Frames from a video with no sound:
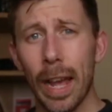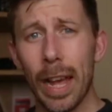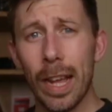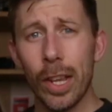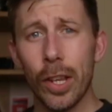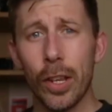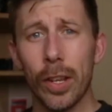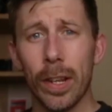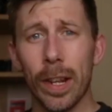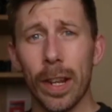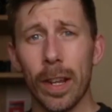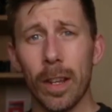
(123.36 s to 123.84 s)

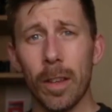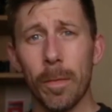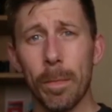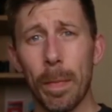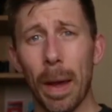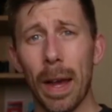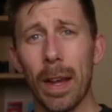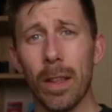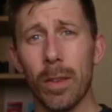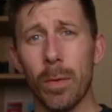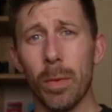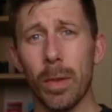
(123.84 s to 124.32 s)
As you'd
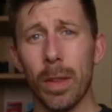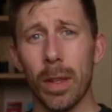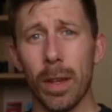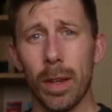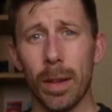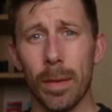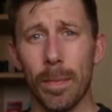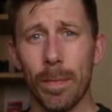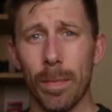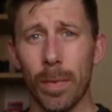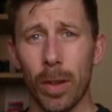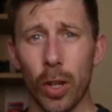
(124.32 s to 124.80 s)
expect with
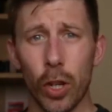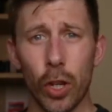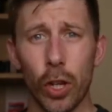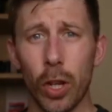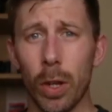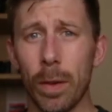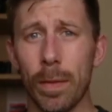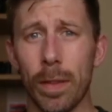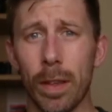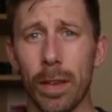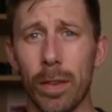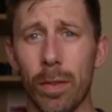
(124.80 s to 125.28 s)
a
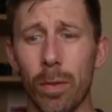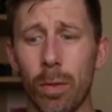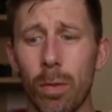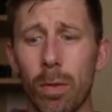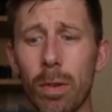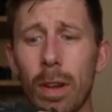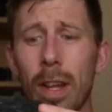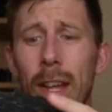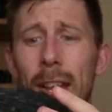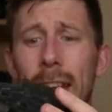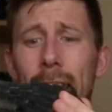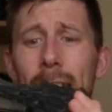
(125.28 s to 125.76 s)
shoe of this
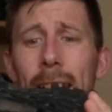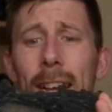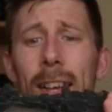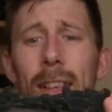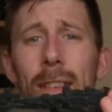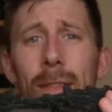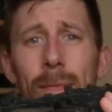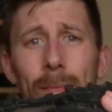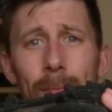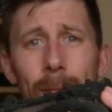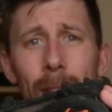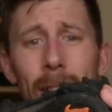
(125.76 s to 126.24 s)
sort,
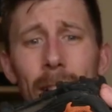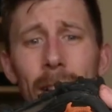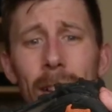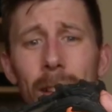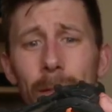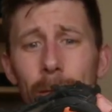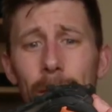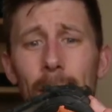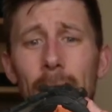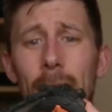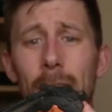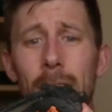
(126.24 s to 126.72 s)
it is
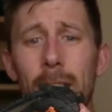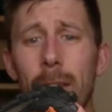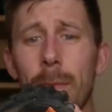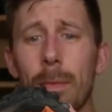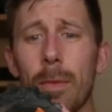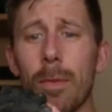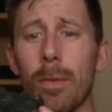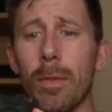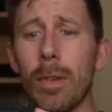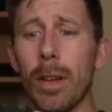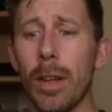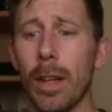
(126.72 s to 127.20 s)

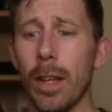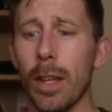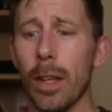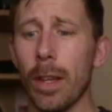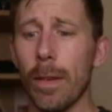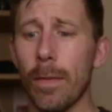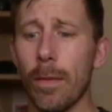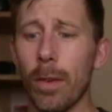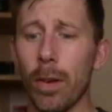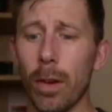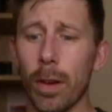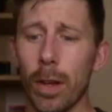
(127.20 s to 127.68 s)
flexible.
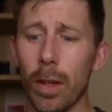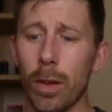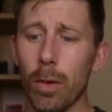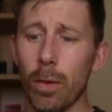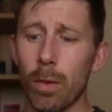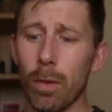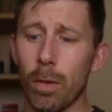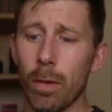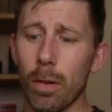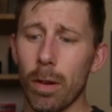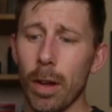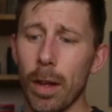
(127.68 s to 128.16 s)
You've got
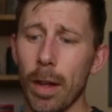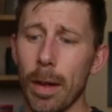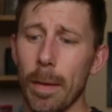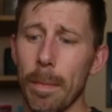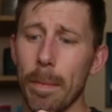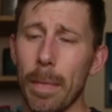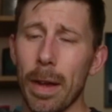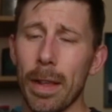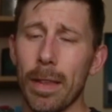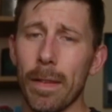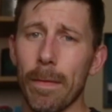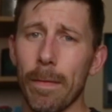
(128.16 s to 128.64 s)
your
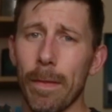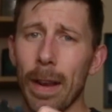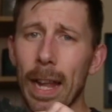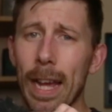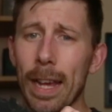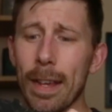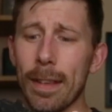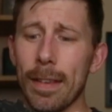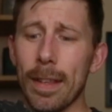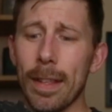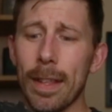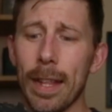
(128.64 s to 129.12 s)

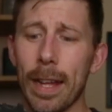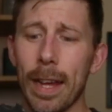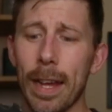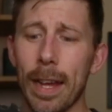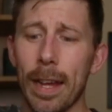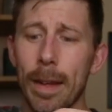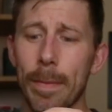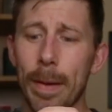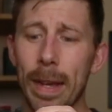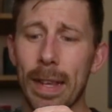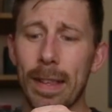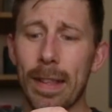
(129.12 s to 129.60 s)
Metaflex in
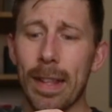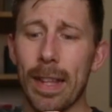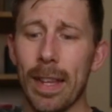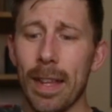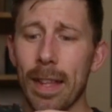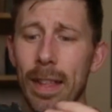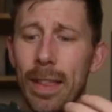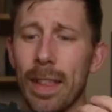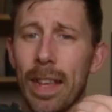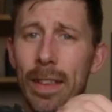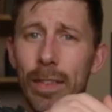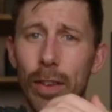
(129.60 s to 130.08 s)
there,
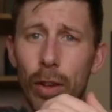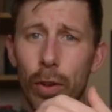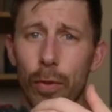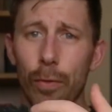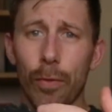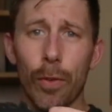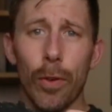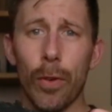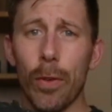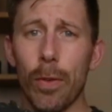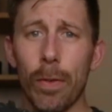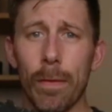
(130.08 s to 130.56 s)
basically there's a
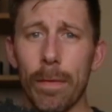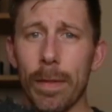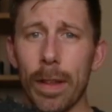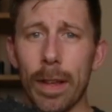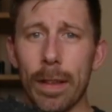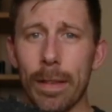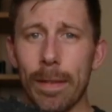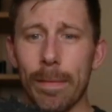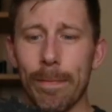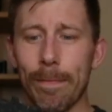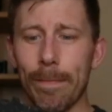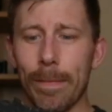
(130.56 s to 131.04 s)
groove,
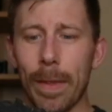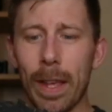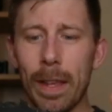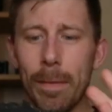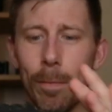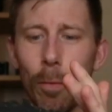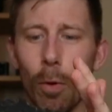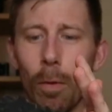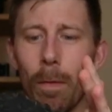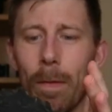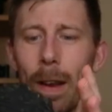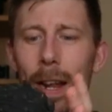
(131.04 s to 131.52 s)
there's
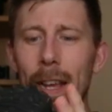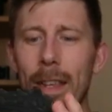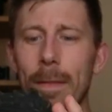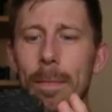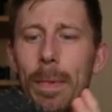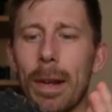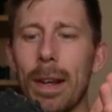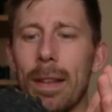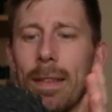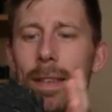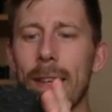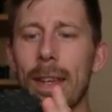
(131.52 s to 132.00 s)
more
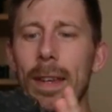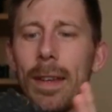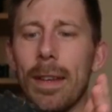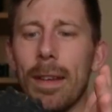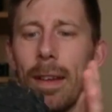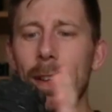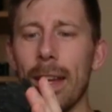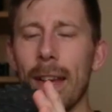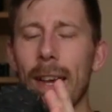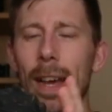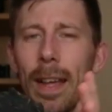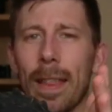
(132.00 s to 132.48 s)
flexibility
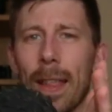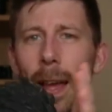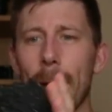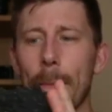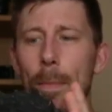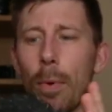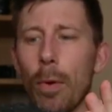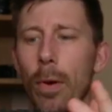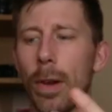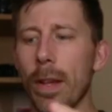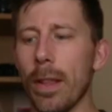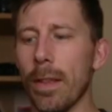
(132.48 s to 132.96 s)
at that
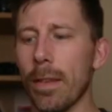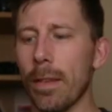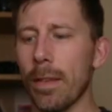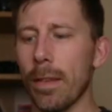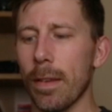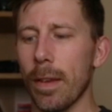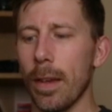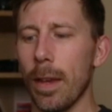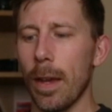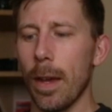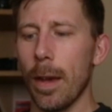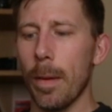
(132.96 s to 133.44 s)
point,
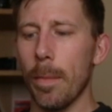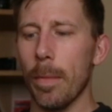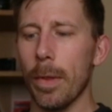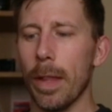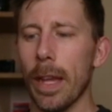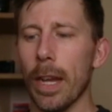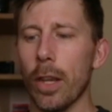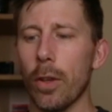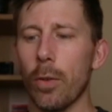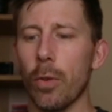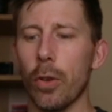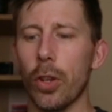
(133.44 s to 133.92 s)
but the
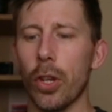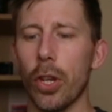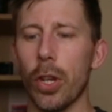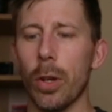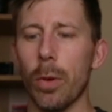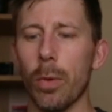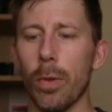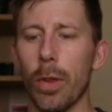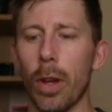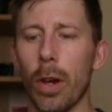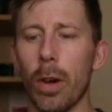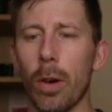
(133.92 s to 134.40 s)
actual shoe
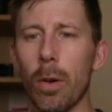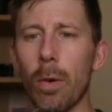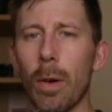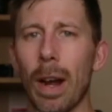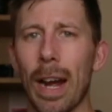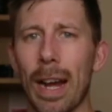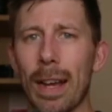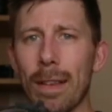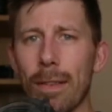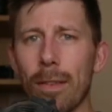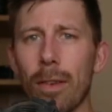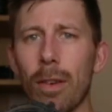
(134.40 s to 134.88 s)
on the whole
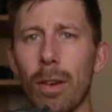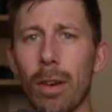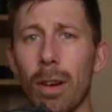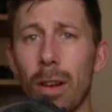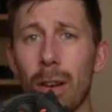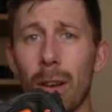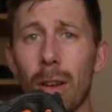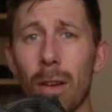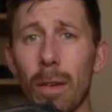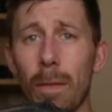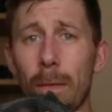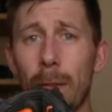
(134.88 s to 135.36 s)
has got a
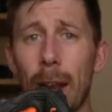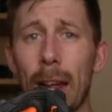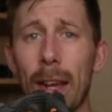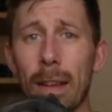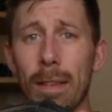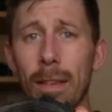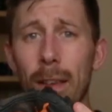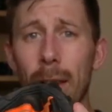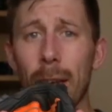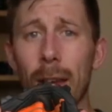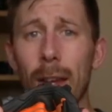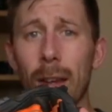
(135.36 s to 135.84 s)
lot of
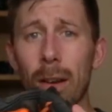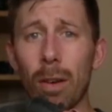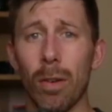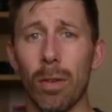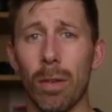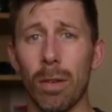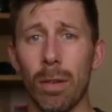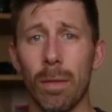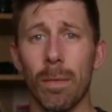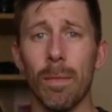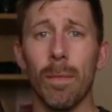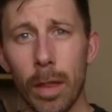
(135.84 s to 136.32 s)
flex going
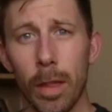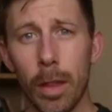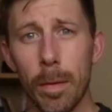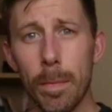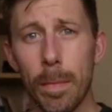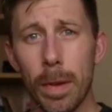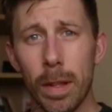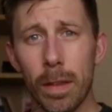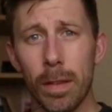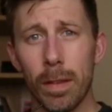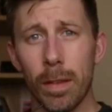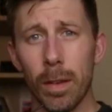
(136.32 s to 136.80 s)
on. The
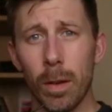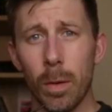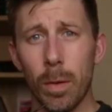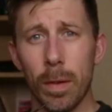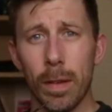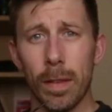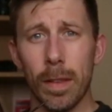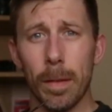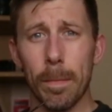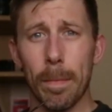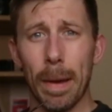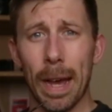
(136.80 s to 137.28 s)
midsole
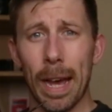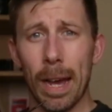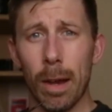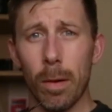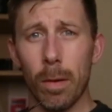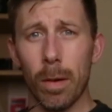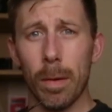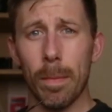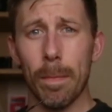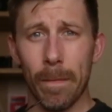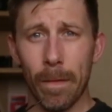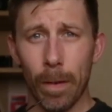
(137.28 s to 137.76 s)
is the
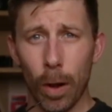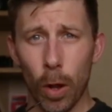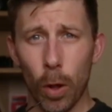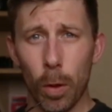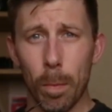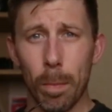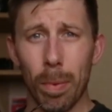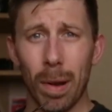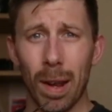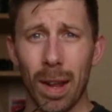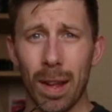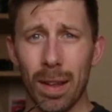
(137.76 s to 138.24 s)

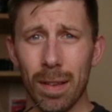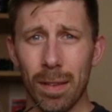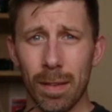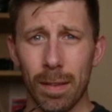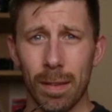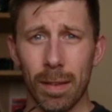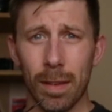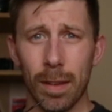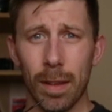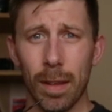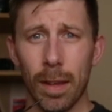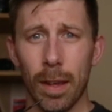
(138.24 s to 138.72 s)
Powerflow
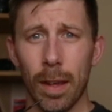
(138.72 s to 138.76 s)
Plus.